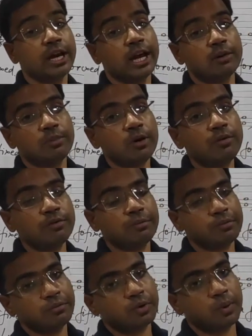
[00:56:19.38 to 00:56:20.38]
help of
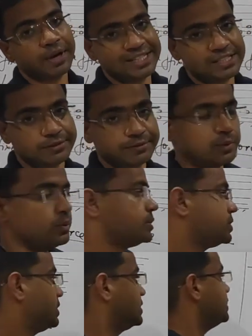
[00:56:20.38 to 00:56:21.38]
coercive
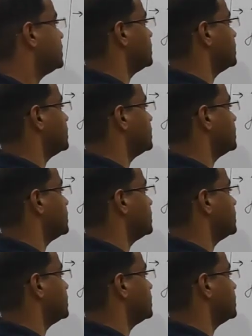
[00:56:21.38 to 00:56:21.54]
force, is it?